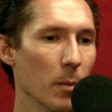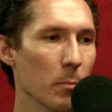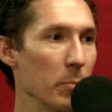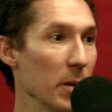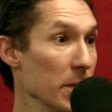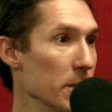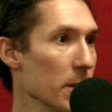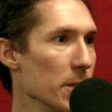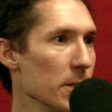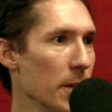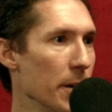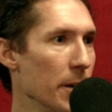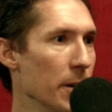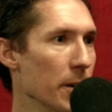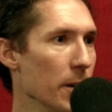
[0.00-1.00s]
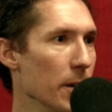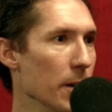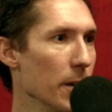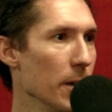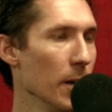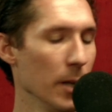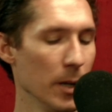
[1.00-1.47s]
business center
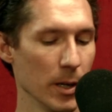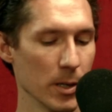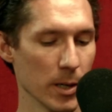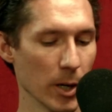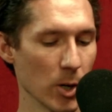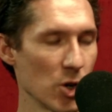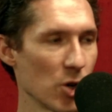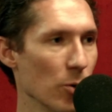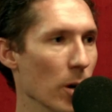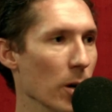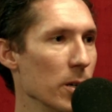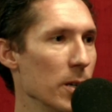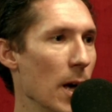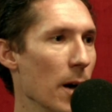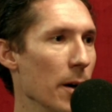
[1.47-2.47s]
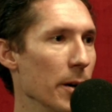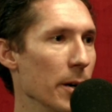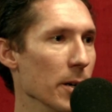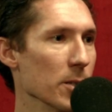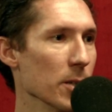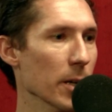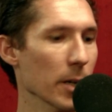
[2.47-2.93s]
and yeah. it's like shrunk down and
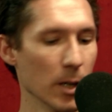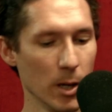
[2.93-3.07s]
it's like